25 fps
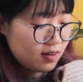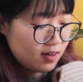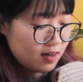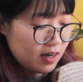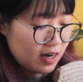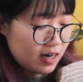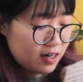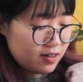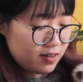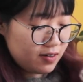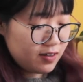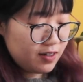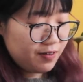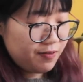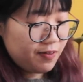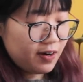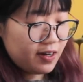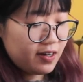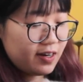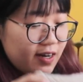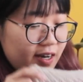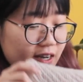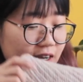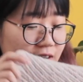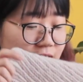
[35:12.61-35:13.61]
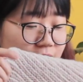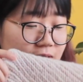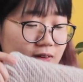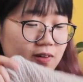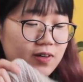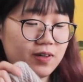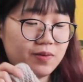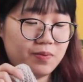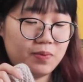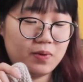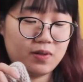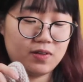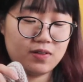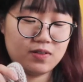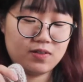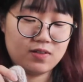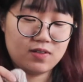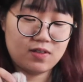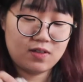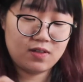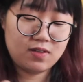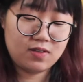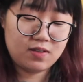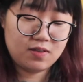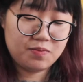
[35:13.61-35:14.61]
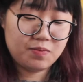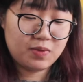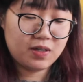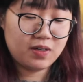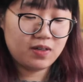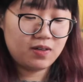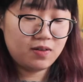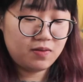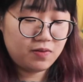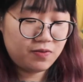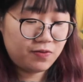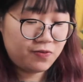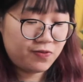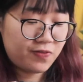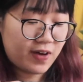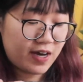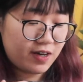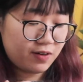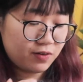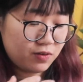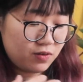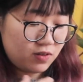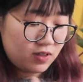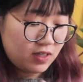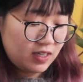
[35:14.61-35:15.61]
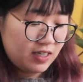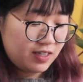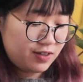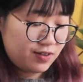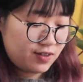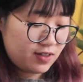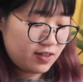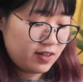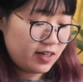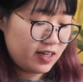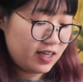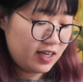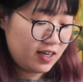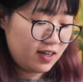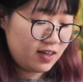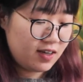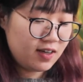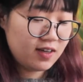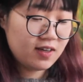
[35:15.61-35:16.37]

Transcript: I don't know if I like it or not because it might felt easily.